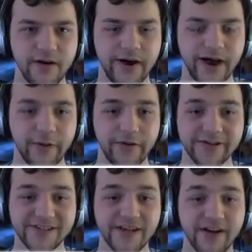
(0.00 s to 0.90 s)
Alright, anyway,
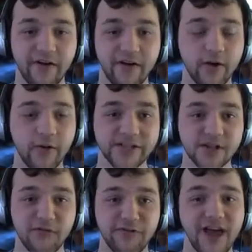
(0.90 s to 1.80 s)
the citadel, I always
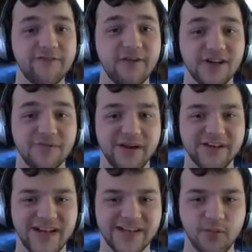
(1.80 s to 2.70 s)
go for that first
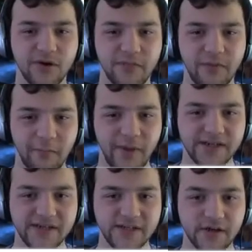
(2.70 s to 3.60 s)
because that's what
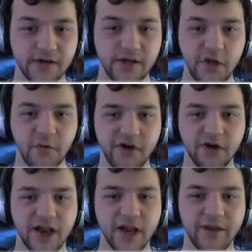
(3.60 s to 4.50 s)
makes you and
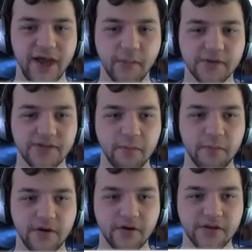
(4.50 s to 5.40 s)
your enemy able to
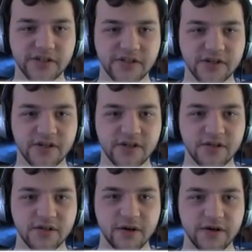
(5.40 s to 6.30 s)
build.
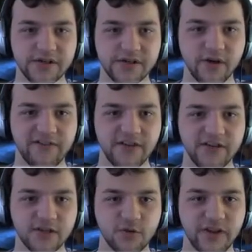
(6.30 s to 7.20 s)
So if you
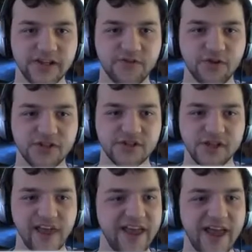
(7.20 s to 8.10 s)
destroy this first,
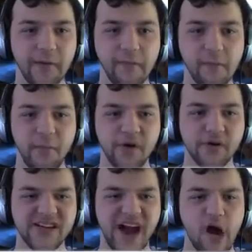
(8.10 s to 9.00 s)
they can't
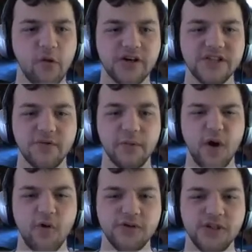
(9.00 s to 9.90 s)
build towers to
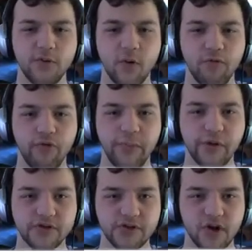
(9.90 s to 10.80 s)
oppose you or
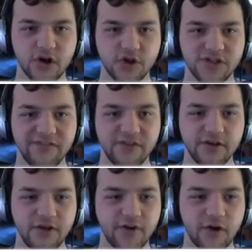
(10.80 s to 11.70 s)
rebuild structures after
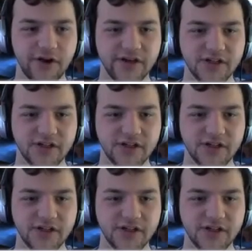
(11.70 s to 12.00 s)
you've already